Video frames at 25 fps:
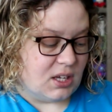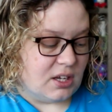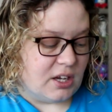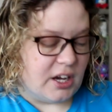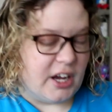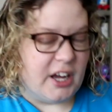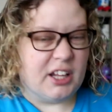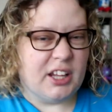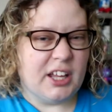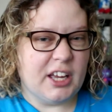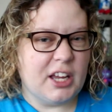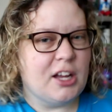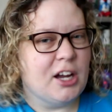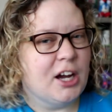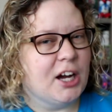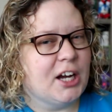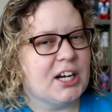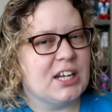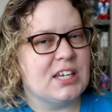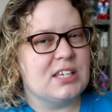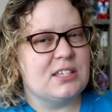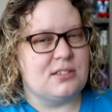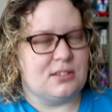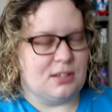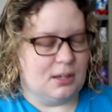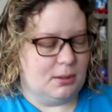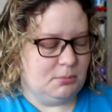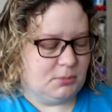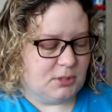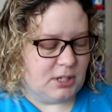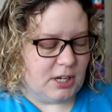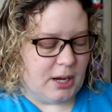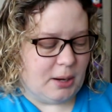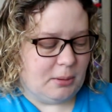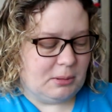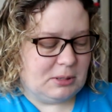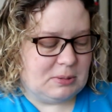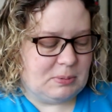like honey
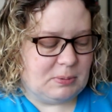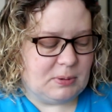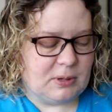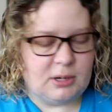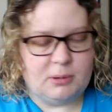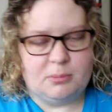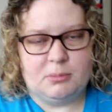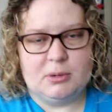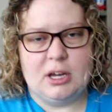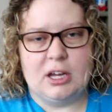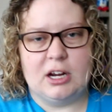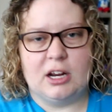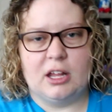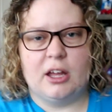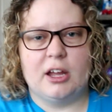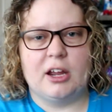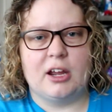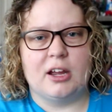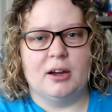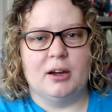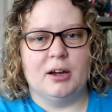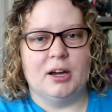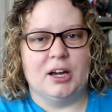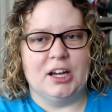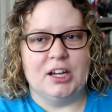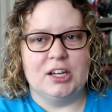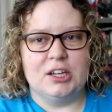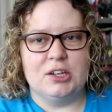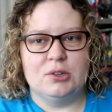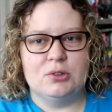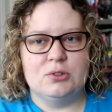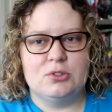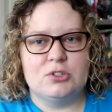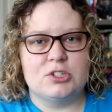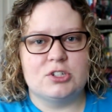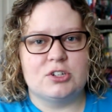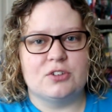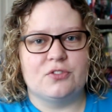sometimes, but I'm not like a
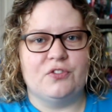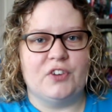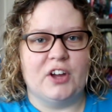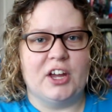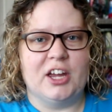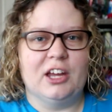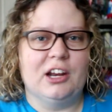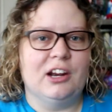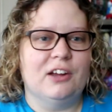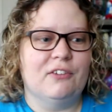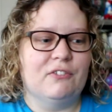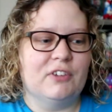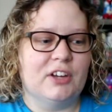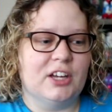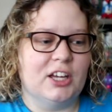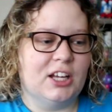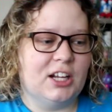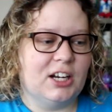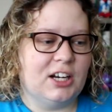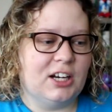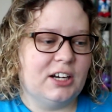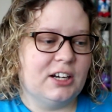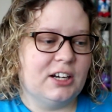huge fan of it.